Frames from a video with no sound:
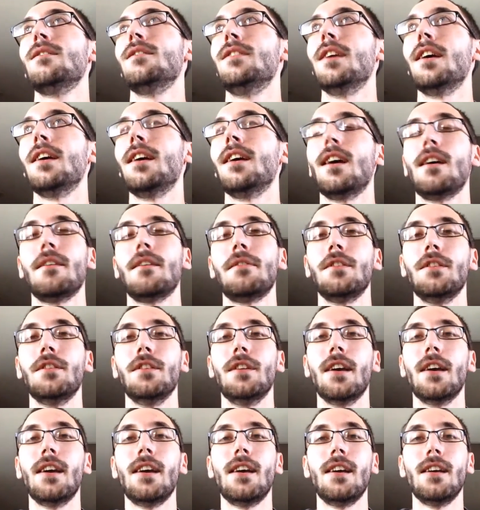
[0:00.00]
day after
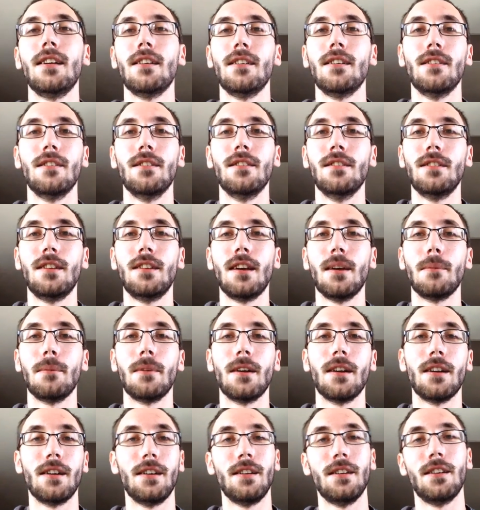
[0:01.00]
day and kept
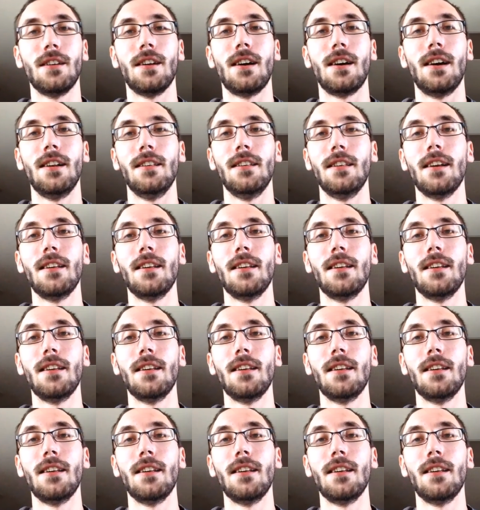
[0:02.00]
getting denied.